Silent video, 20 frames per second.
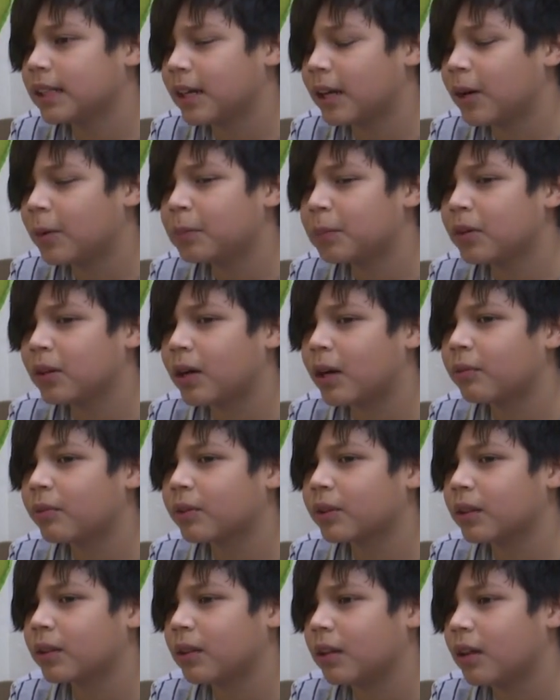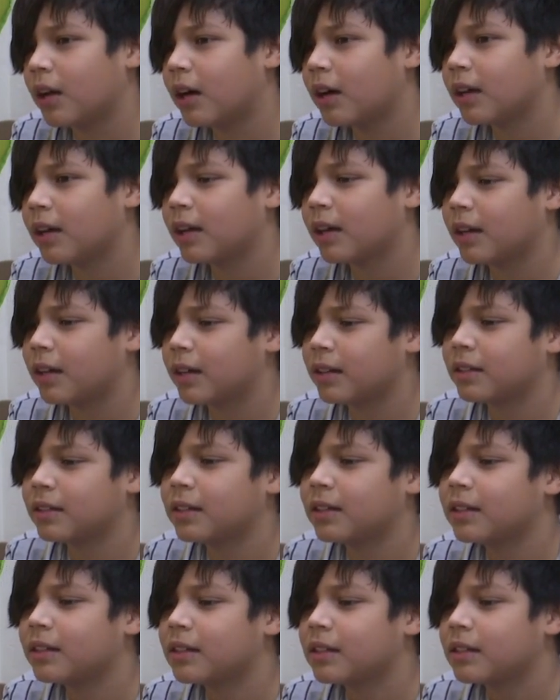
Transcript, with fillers: They help you out with a lot, and